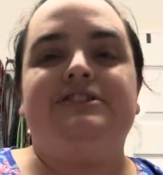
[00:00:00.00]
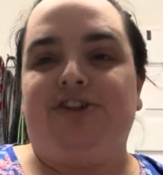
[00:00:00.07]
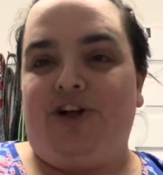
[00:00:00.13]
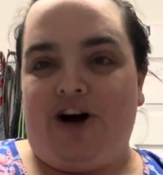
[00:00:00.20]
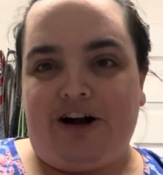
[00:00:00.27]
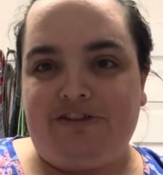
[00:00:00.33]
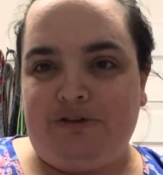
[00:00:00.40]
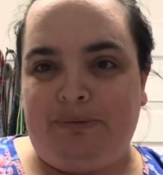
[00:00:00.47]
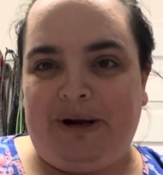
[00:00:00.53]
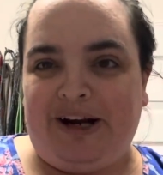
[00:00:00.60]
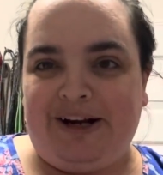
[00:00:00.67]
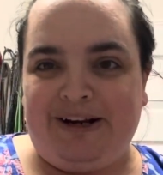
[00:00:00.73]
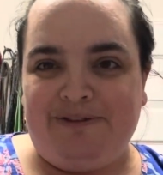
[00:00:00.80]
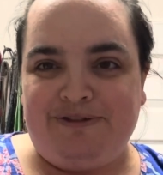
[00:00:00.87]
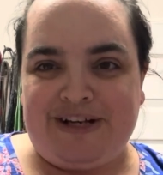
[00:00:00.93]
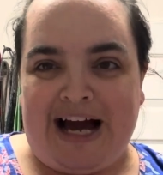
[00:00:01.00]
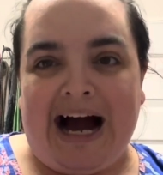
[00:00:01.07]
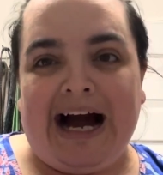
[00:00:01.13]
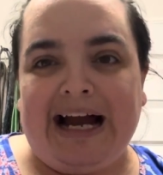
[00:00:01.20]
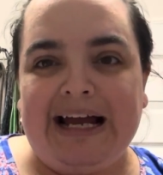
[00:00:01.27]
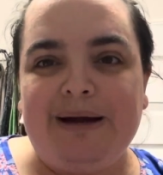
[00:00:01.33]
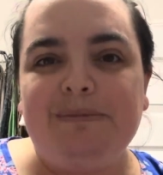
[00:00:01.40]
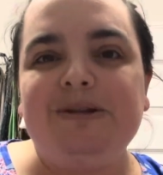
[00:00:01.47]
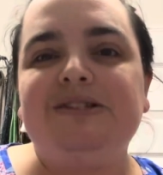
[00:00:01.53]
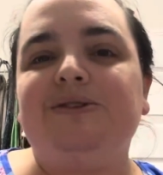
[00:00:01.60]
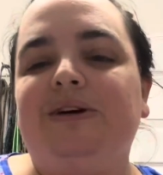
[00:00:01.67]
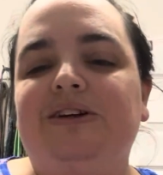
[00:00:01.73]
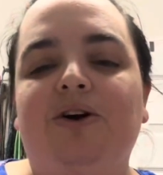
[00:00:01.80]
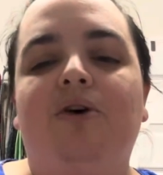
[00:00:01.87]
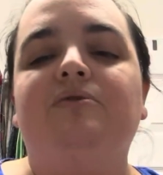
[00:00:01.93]
long of a period of time. And so
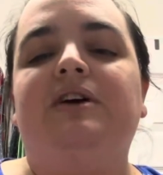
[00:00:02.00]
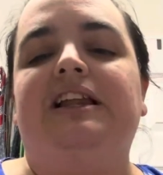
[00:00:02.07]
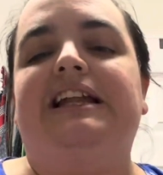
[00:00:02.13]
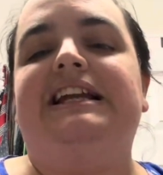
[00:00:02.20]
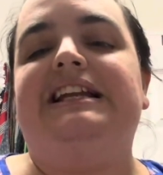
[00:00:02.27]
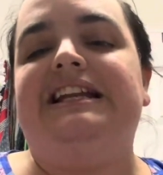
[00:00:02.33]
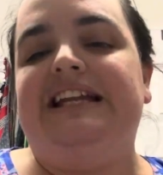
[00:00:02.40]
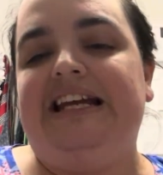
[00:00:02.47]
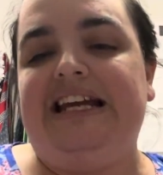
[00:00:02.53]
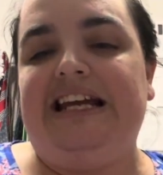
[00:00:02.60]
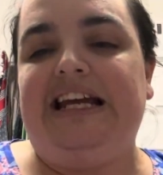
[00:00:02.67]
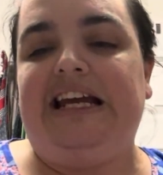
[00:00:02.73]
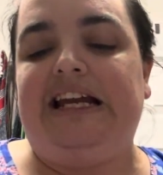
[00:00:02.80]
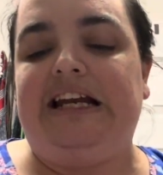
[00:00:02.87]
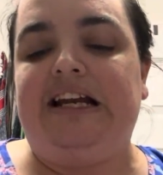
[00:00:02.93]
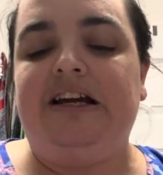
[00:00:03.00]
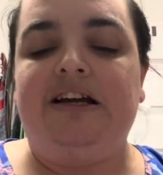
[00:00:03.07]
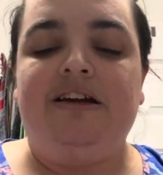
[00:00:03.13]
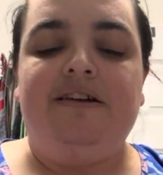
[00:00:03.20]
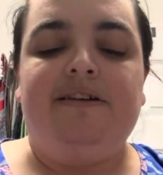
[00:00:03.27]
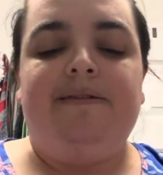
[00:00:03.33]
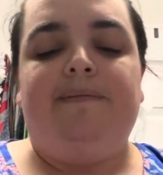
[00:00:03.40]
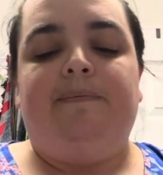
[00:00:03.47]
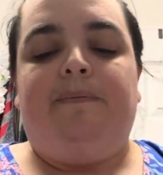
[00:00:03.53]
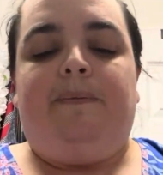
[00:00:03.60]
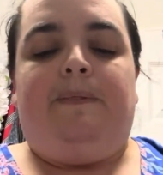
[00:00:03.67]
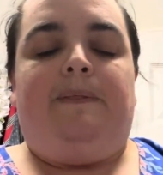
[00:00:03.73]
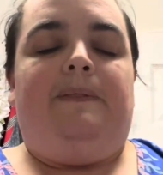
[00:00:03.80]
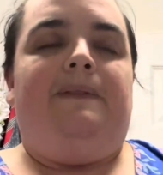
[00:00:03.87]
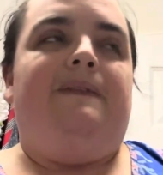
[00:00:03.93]
I don't really need
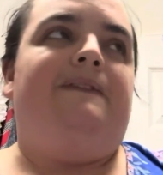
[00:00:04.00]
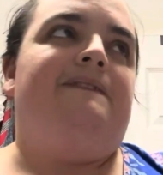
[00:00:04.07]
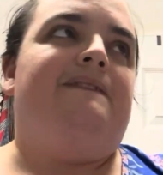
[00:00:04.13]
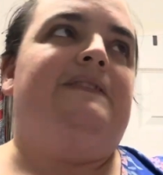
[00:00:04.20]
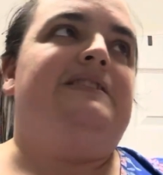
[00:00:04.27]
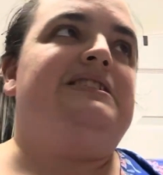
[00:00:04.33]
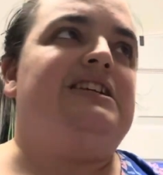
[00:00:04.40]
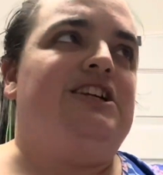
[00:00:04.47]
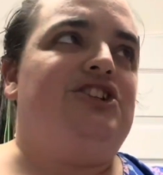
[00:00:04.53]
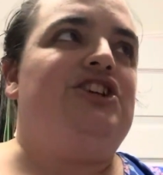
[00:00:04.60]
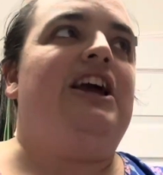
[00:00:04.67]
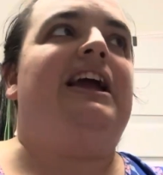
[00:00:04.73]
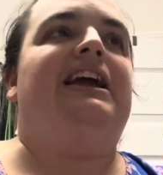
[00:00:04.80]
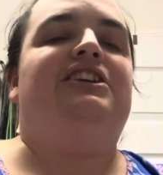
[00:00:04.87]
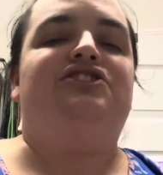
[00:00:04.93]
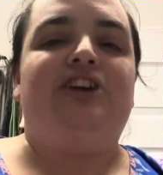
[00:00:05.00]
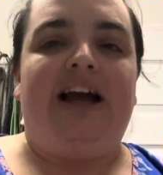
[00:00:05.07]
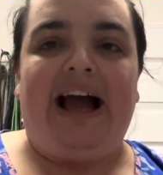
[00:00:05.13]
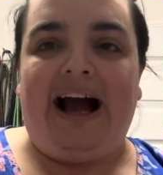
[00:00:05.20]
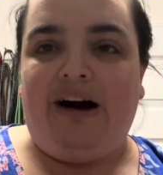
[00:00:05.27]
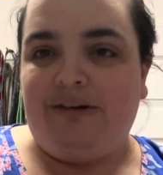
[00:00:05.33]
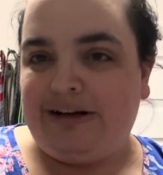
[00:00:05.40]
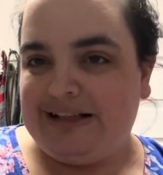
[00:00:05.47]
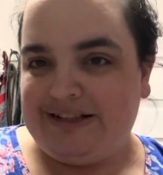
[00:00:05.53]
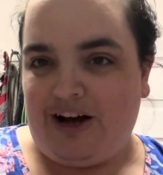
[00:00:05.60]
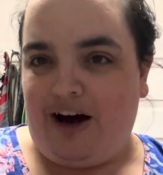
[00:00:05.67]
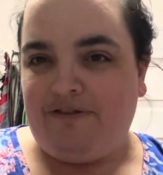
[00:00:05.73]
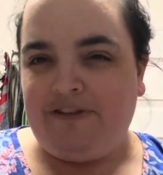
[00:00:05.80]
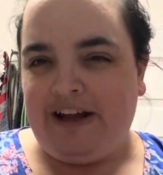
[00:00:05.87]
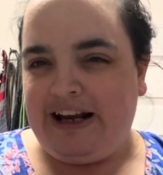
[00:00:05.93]
to change it out as
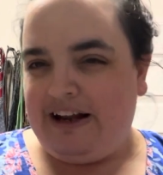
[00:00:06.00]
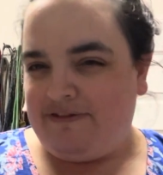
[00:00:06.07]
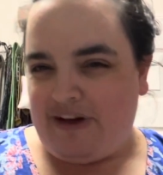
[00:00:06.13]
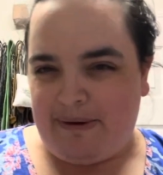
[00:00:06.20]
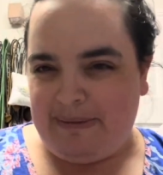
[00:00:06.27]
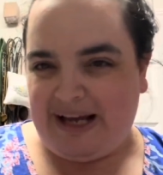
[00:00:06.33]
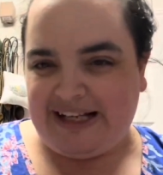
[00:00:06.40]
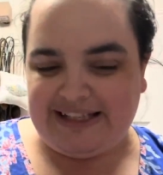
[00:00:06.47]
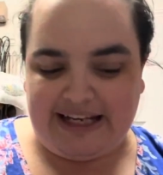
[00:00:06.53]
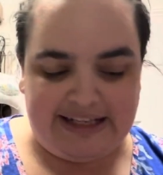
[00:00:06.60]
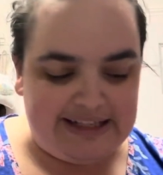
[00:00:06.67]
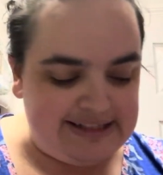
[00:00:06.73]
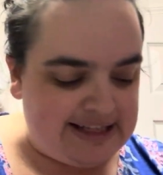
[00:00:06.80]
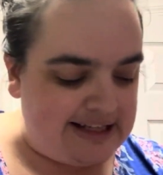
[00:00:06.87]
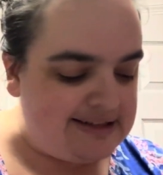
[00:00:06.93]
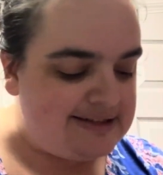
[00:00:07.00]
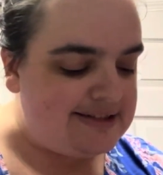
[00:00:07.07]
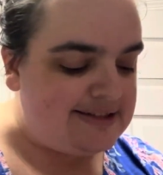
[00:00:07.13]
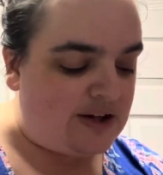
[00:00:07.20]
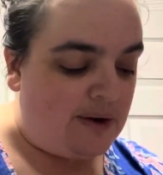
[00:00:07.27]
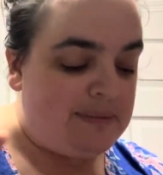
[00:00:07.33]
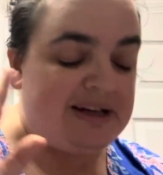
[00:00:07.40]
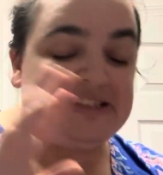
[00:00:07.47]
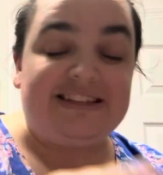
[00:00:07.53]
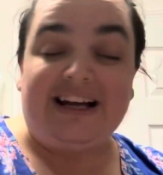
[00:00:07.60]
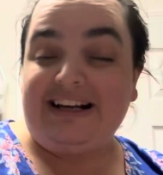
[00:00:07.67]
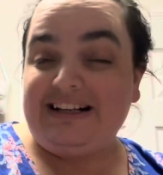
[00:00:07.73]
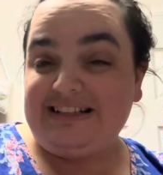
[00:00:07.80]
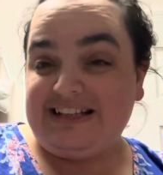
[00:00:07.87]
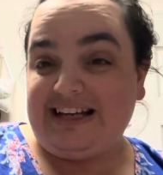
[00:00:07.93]
often, if that makes any sense. So I'm
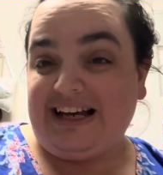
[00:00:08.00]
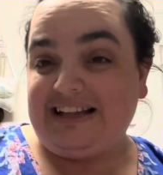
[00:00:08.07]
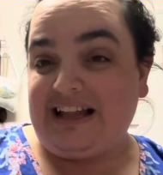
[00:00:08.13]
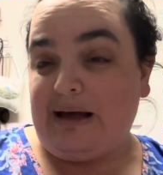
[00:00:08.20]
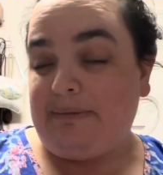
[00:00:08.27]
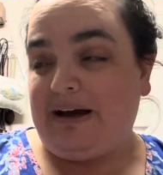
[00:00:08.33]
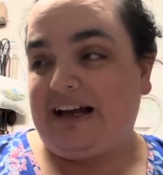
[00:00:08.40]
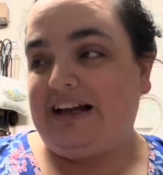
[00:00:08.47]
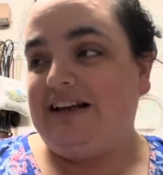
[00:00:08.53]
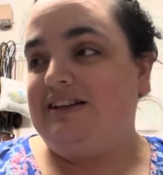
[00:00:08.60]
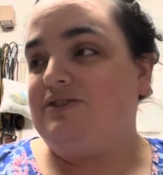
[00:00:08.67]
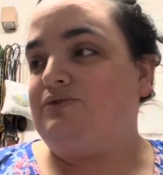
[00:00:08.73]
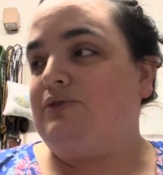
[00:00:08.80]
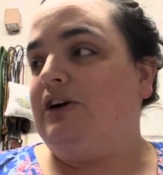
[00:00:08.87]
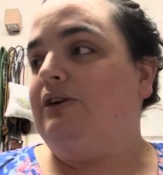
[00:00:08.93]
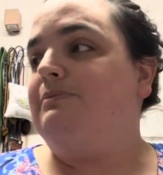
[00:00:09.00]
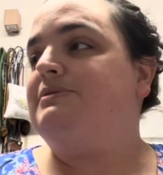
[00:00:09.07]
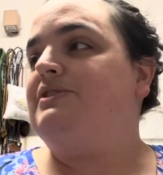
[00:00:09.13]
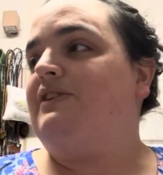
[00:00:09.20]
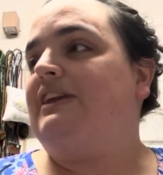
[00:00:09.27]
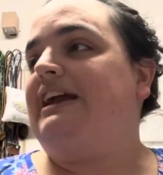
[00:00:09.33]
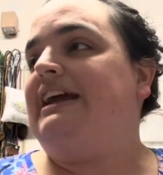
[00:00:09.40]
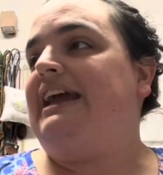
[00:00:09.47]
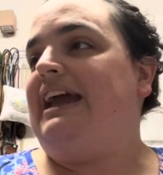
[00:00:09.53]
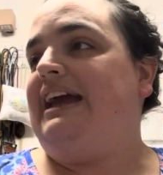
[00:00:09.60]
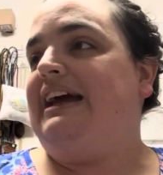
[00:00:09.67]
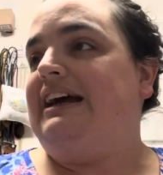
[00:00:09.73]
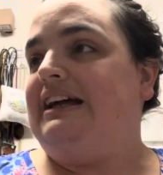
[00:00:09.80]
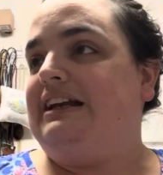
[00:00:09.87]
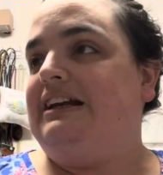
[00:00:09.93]
excited to get that back in his room so that I
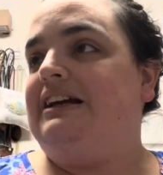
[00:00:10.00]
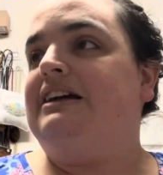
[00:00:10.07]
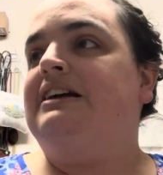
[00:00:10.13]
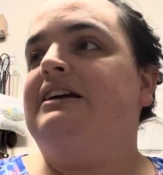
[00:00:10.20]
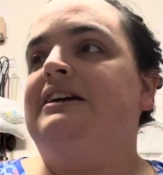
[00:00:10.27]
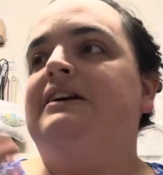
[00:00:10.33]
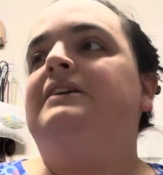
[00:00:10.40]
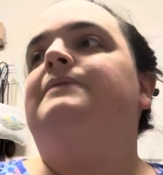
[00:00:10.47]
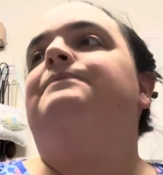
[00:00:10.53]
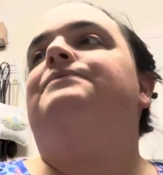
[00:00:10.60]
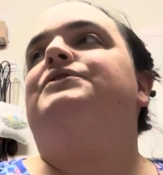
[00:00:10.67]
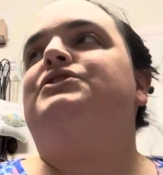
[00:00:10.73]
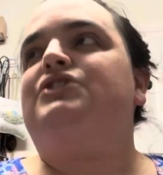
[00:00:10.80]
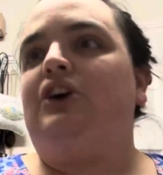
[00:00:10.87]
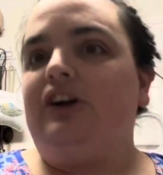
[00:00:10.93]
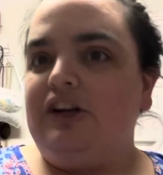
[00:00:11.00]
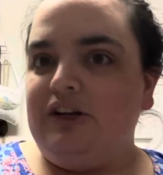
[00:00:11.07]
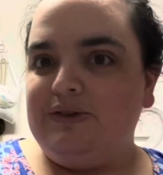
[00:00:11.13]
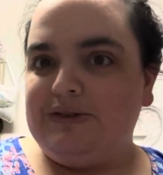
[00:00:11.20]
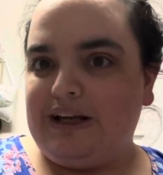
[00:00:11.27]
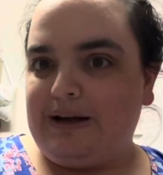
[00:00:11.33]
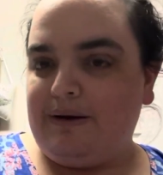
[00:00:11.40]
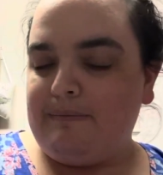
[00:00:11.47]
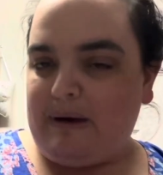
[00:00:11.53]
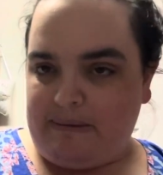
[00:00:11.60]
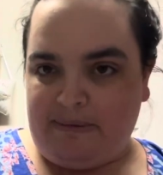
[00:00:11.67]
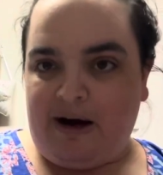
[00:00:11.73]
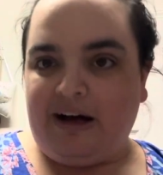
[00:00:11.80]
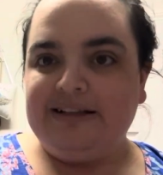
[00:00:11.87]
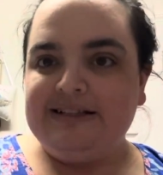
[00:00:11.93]
can start using my
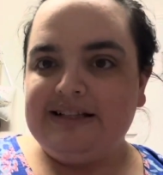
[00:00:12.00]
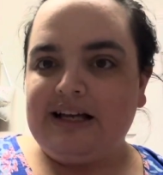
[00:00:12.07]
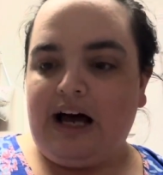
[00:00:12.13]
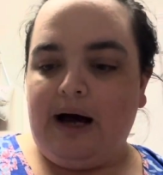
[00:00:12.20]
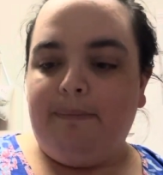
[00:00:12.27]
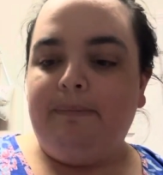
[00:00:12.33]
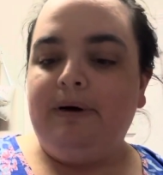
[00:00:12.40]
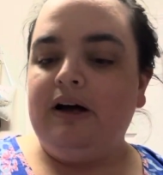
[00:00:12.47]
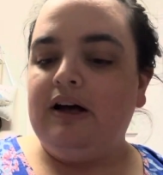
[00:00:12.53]
pods up